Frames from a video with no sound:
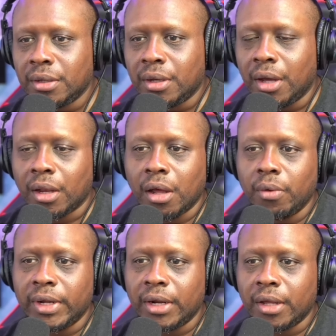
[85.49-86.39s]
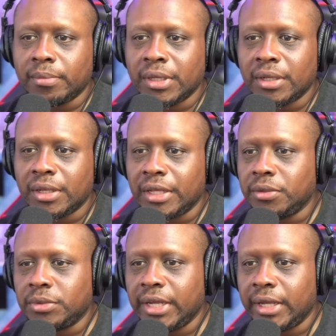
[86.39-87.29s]
along with Lin
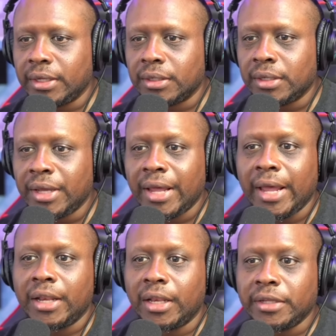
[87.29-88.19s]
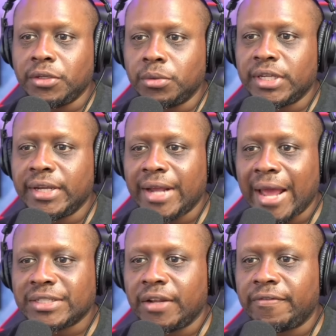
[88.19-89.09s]
Yuting. And Lin Yuting
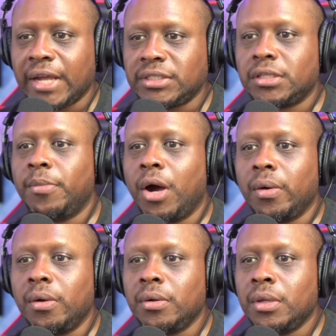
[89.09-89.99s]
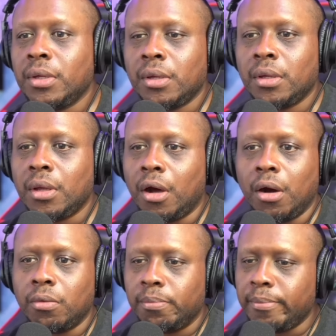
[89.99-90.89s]
actually fights tomorrow.
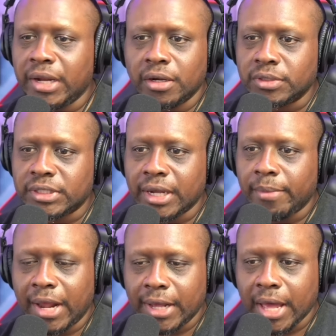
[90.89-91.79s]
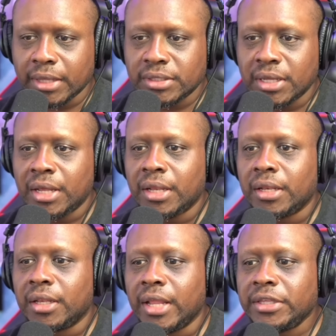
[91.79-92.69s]
Oh, make no mistake about it, guys.
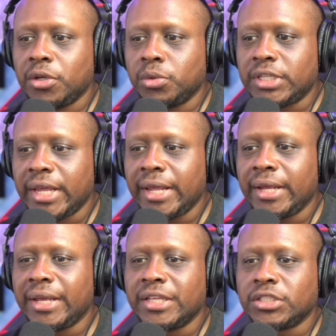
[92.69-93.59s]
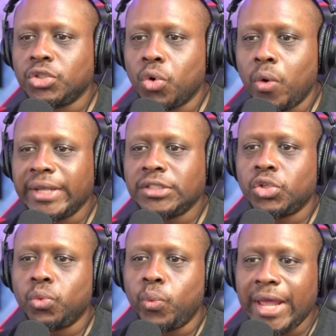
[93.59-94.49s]
Lin Yuting is going to
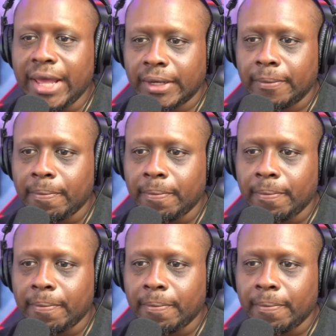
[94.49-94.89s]
win.